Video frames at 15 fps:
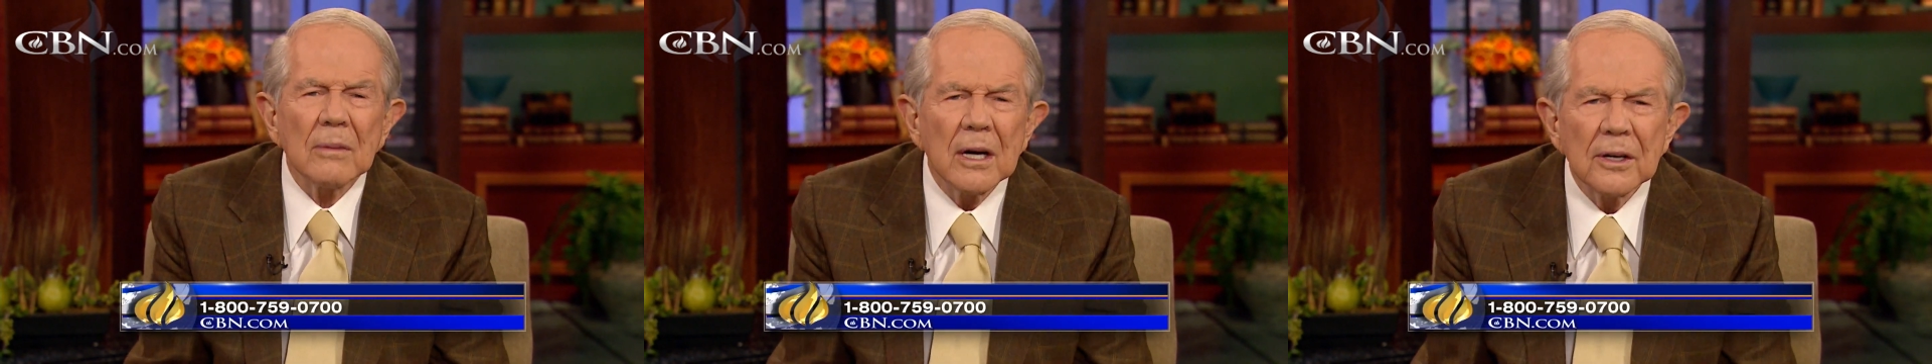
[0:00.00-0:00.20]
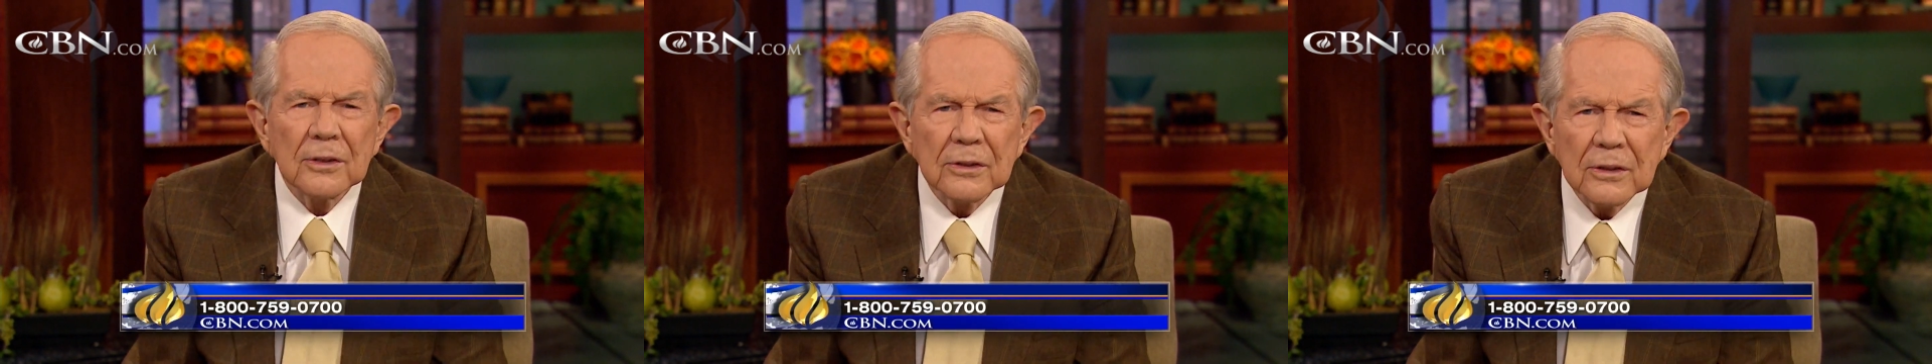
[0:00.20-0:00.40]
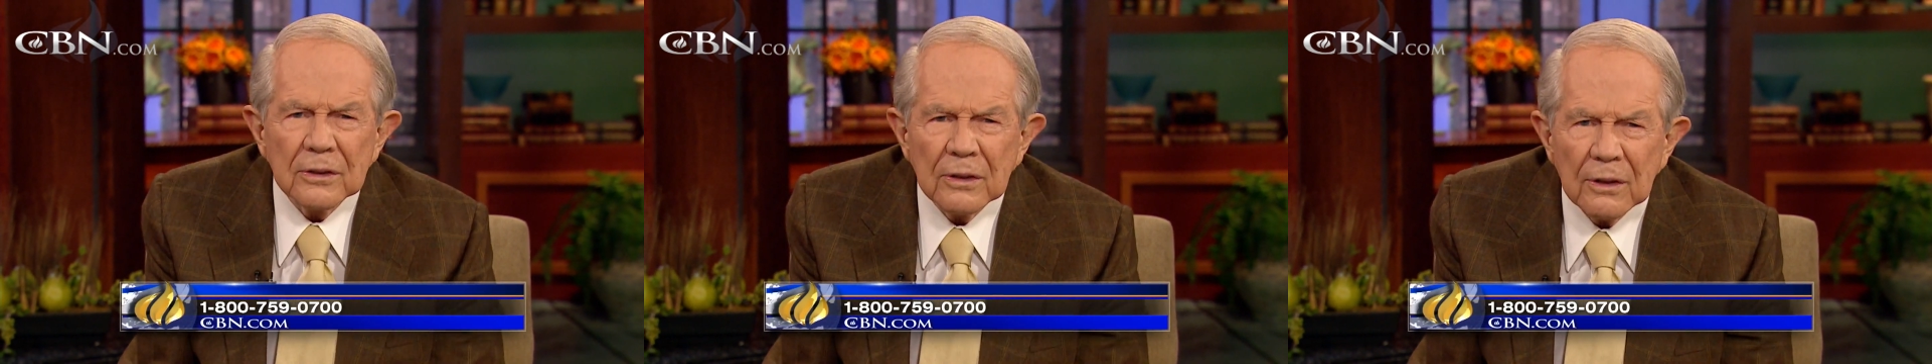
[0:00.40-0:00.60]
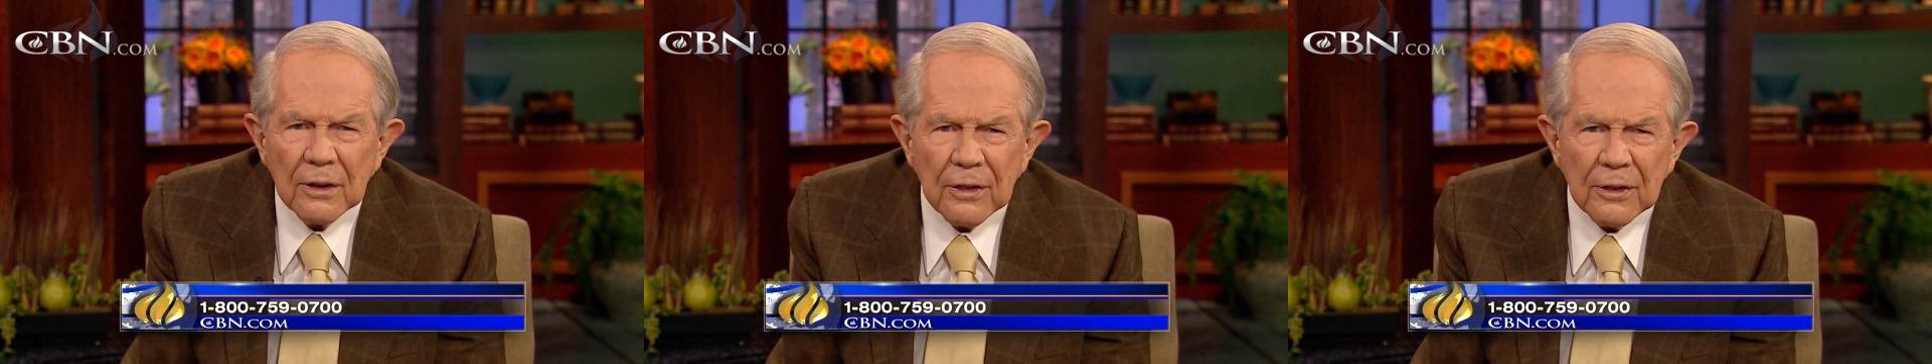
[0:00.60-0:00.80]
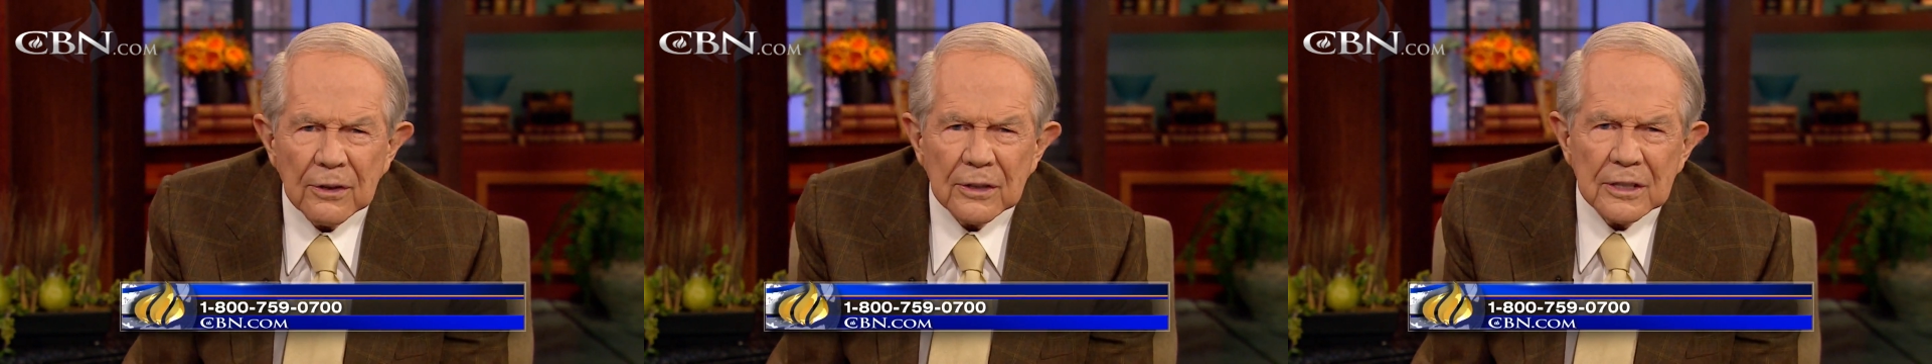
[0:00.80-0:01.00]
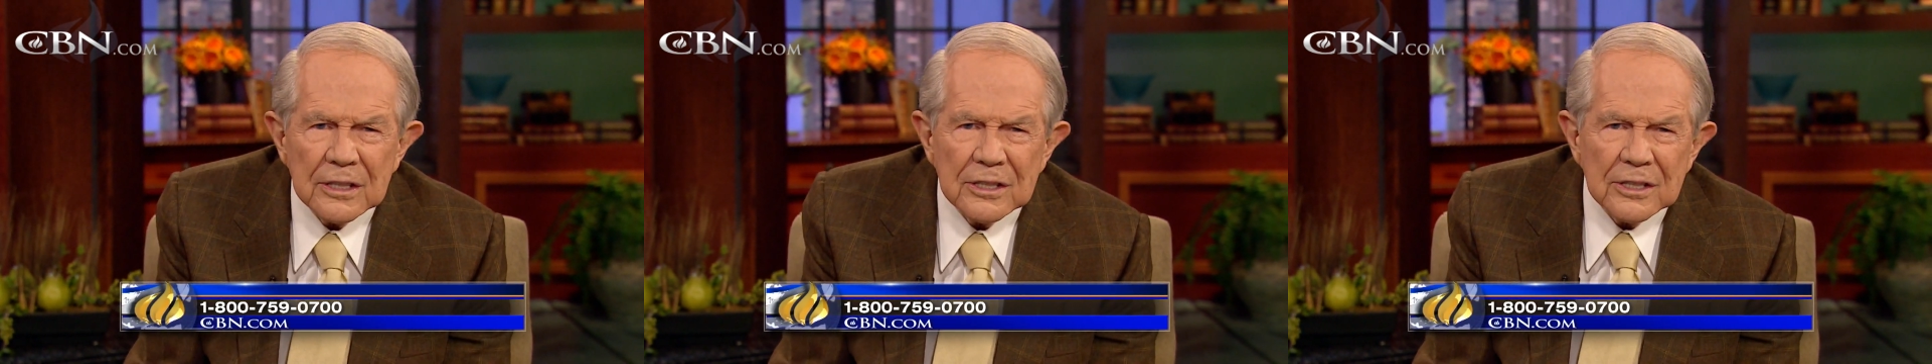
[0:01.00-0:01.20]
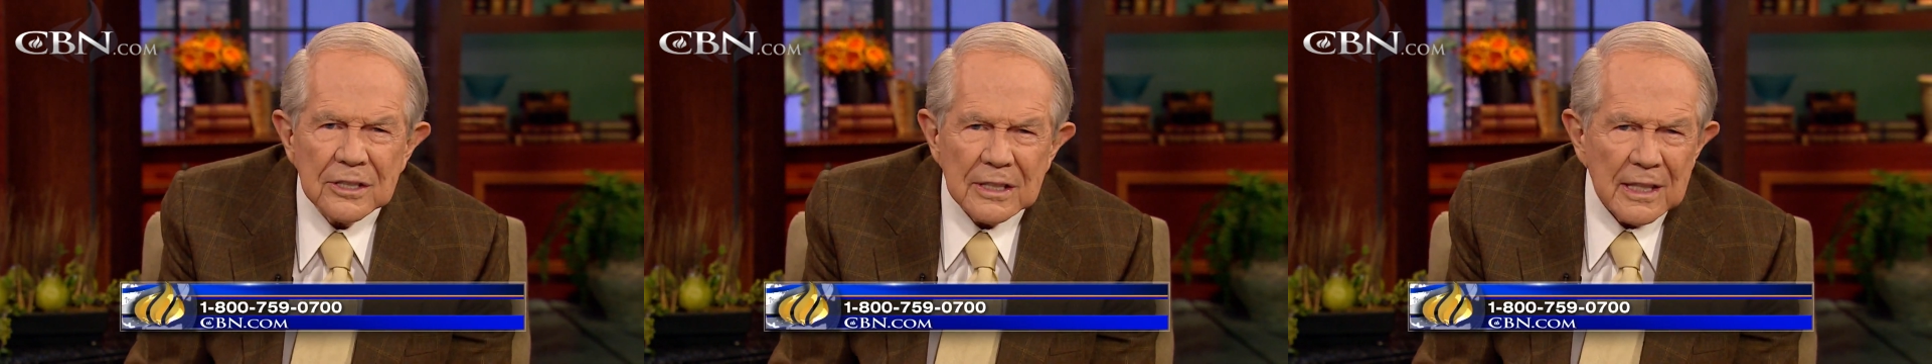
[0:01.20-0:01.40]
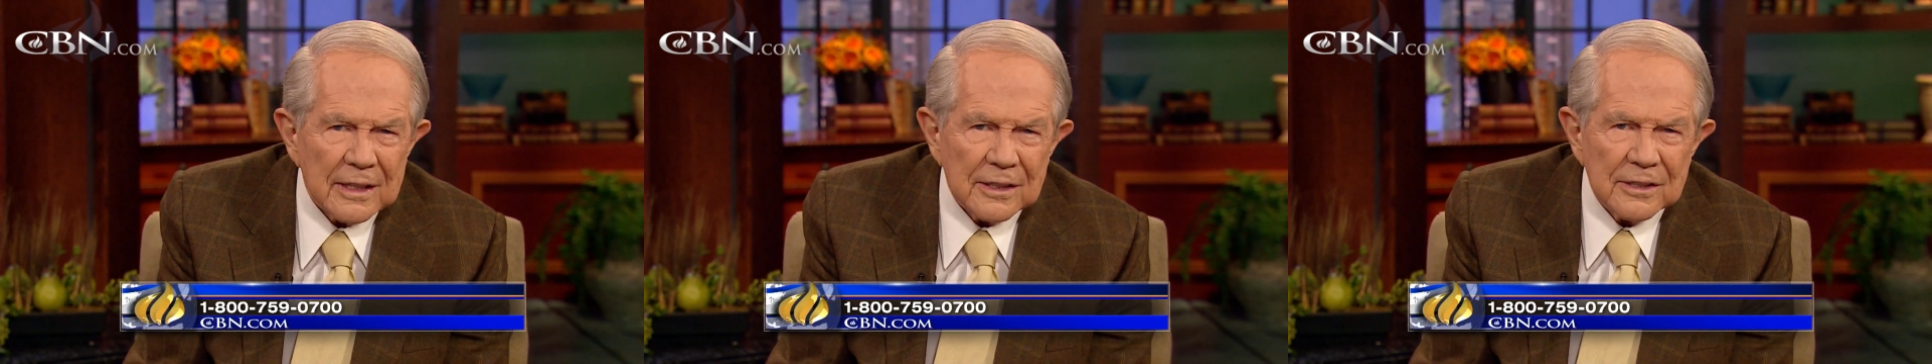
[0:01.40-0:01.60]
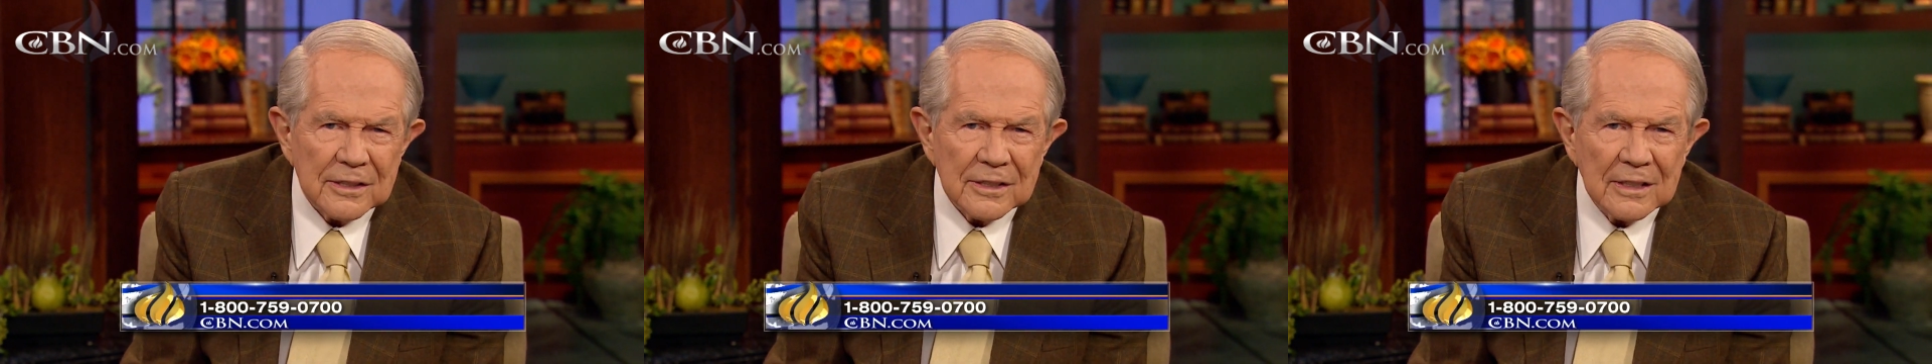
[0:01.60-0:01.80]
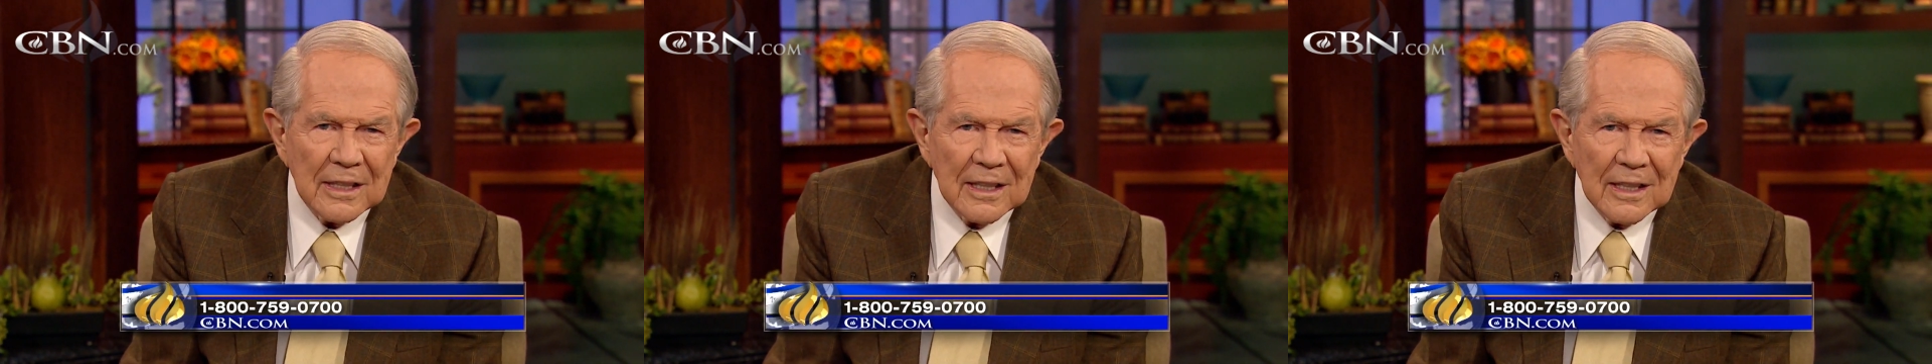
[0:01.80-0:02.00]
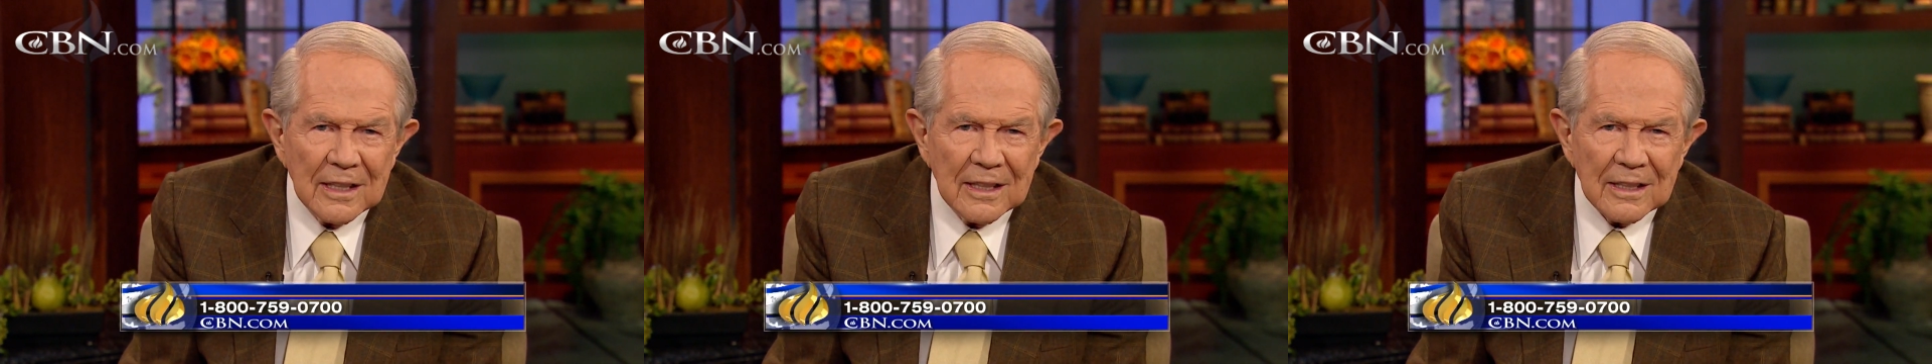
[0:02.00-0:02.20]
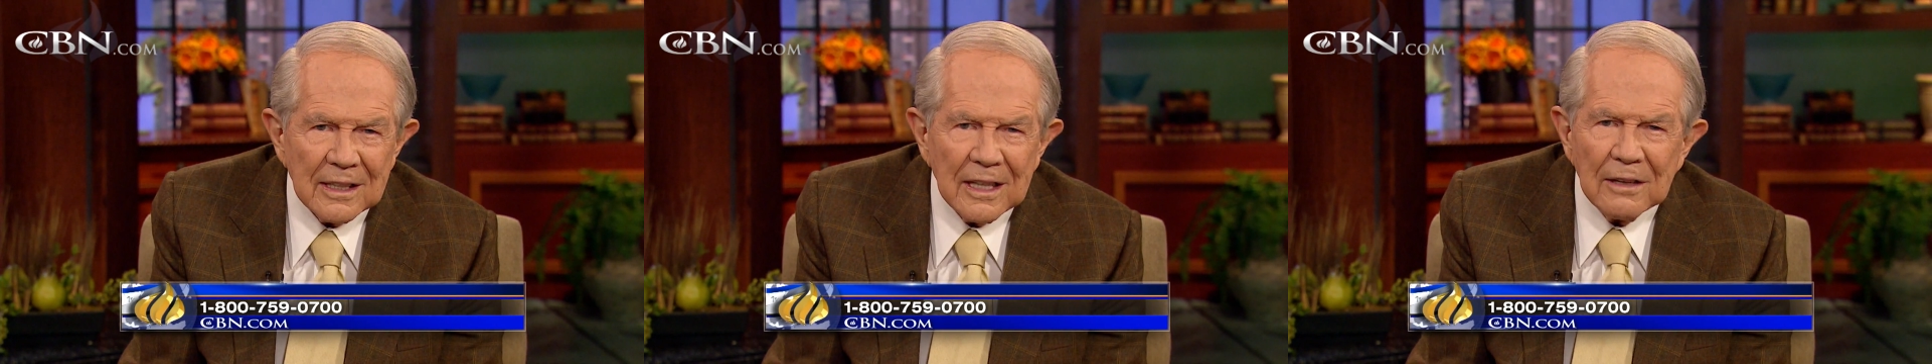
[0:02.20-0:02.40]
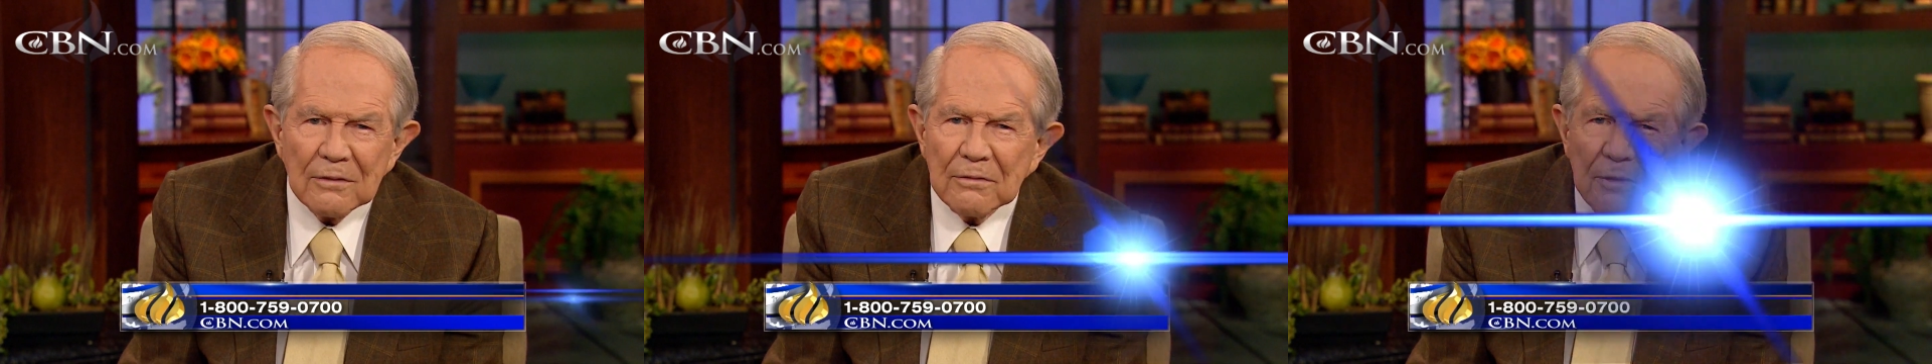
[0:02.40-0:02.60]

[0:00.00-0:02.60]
136. Give